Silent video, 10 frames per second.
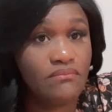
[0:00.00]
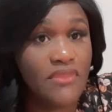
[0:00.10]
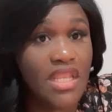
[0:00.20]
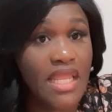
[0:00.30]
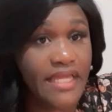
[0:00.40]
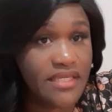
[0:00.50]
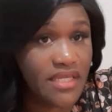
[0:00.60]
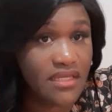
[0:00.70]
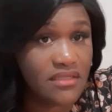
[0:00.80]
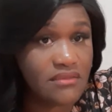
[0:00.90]
like
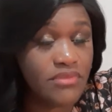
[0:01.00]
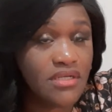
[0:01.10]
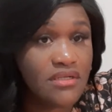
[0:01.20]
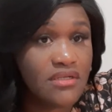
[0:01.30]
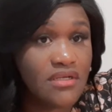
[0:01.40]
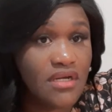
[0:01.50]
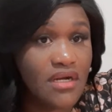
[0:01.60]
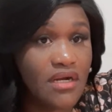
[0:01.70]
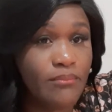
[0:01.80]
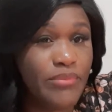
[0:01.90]
Caleb,
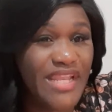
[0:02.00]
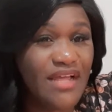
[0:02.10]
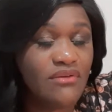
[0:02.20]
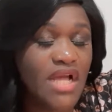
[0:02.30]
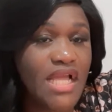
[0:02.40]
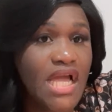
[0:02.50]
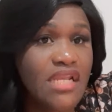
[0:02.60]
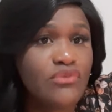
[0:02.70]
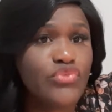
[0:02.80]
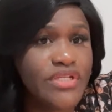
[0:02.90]
but I
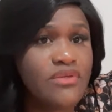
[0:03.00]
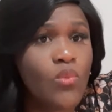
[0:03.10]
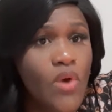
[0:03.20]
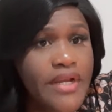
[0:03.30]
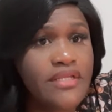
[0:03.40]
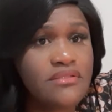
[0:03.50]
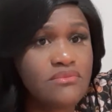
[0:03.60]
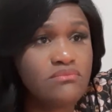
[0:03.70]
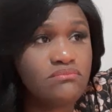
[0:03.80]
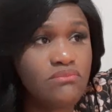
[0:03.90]
kind of really wanted,
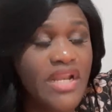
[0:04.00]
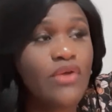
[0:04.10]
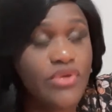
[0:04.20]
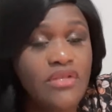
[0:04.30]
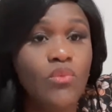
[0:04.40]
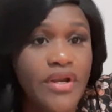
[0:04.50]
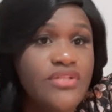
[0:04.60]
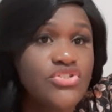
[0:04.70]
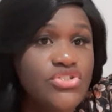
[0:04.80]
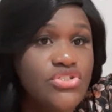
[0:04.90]
what I really
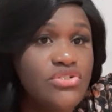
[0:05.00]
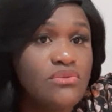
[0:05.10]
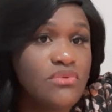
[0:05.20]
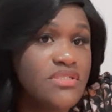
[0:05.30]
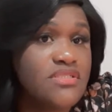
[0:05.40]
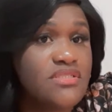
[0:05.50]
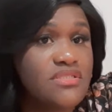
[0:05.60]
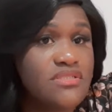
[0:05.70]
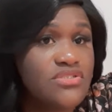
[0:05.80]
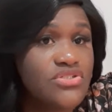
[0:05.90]
wanted to do
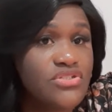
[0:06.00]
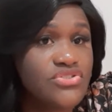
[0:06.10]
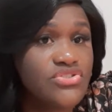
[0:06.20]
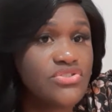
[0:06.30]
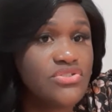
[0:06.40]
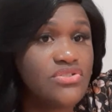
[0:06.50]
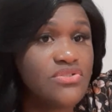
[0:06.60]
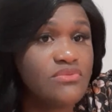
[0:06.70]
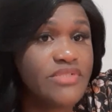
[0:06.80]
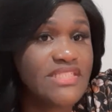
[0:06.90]
was just
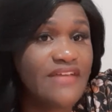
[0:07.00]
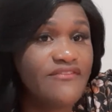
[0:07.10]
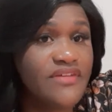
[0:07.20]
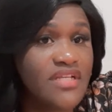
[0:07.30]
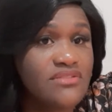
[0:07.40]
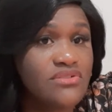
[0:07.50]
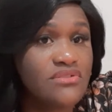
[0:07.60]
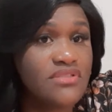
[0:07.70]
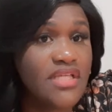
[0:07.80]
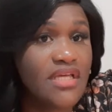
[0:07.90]
to, because I feel like
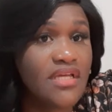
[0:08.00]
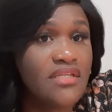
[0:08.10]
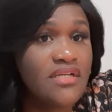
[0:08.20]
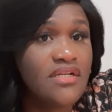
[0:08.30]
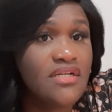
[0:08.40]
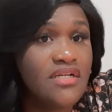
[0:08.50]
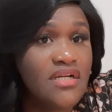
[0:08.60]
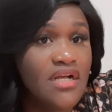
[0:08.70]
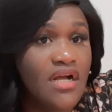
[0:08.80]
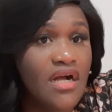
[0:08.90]
though that
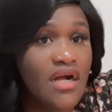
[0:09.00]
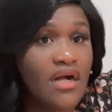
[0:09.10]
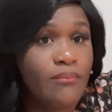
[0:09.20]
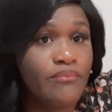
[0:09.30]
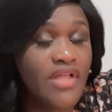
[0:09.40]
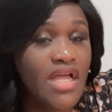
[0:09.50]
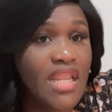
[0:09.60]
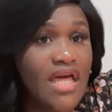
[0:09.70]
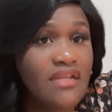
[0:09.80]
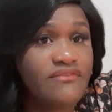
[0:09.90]
a
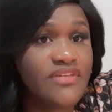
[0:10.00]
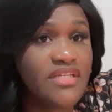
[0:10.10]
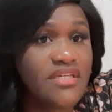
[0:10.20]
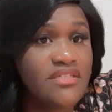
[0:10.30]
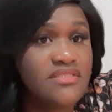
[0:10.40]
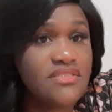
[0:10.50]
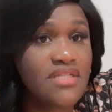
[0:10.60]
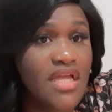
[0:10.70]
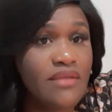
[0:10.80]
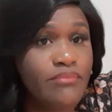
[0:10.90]
lot of kids
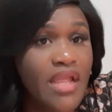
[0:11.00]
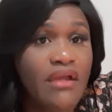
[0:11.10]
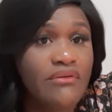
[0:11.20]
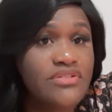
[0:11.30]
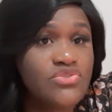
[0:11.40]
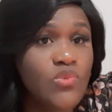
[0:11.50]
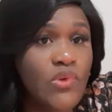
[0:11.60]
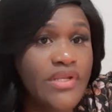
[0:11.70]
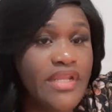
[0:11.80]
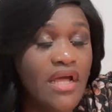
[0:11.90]
and parents
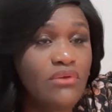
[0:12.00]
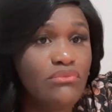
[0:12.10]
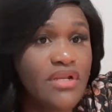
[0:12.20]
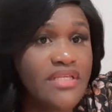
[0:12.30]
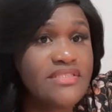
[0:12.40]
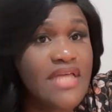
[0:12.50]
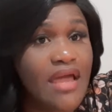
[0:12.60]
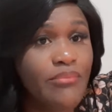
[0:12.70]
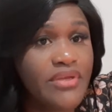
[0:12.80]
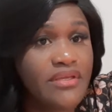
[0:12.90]
were not really
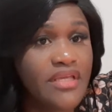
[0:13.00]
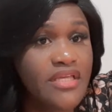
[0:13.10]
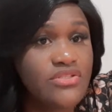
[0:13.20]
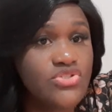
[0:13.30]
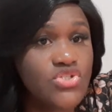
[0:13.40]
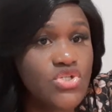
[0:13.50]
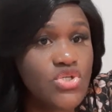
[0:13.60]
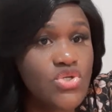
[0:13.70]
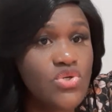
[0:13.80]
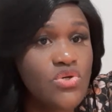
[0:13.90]
tapping
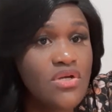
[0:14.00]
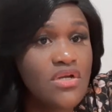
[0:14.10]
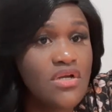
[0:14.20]
into